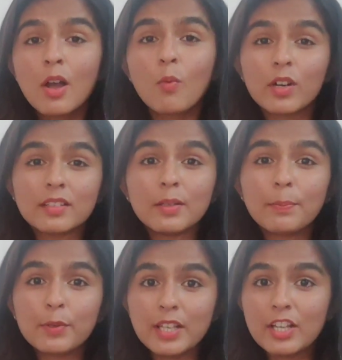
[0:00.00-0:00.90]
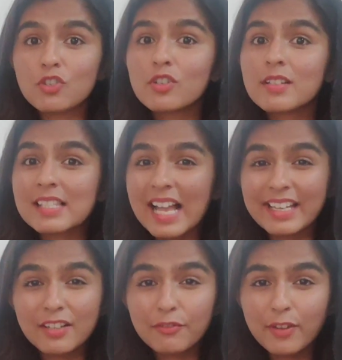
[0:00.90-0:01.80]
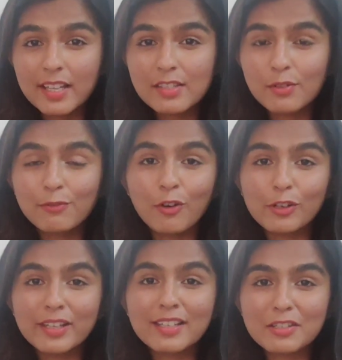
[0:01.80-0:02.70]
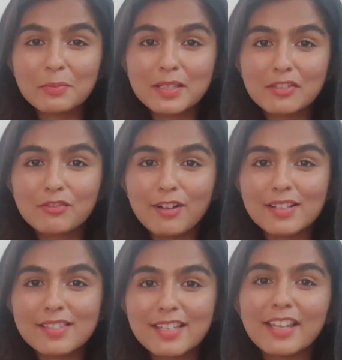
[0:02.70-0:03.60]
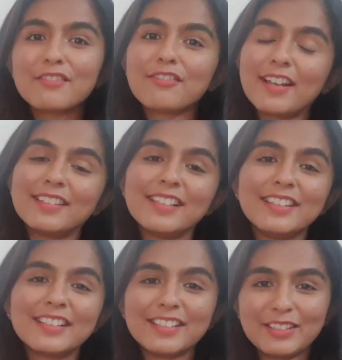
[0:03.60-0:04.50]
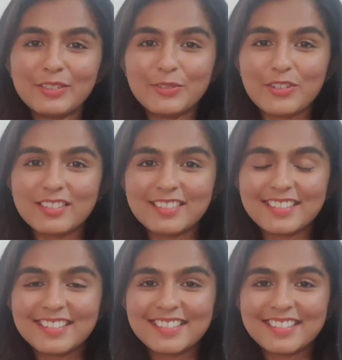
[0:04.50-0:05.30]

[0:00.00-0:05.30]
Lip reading: What are the potential side effects of following intermittent fasting? And finally, the conclusion.